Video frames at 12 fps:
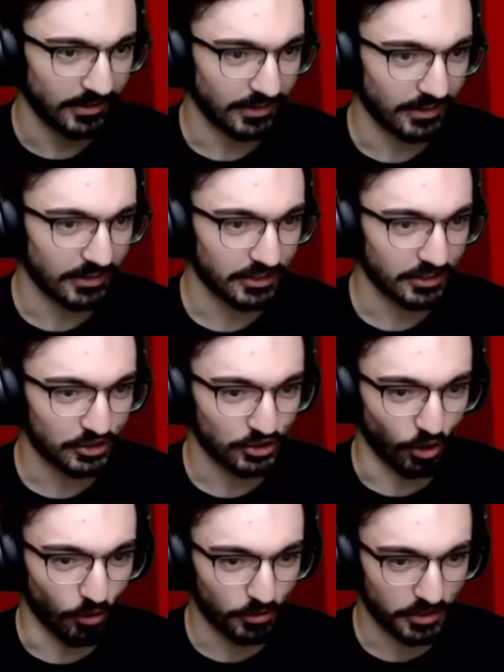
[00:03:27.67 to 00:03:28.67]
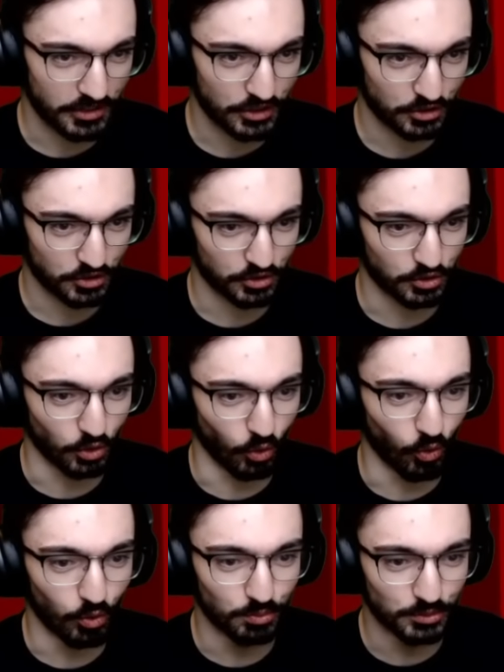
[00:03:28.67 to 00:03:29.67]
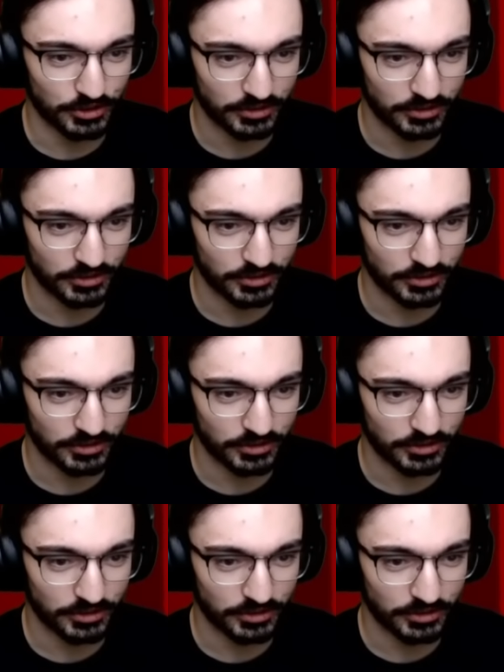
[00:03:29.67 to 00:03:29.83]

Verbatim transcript: It's so, he just zooms.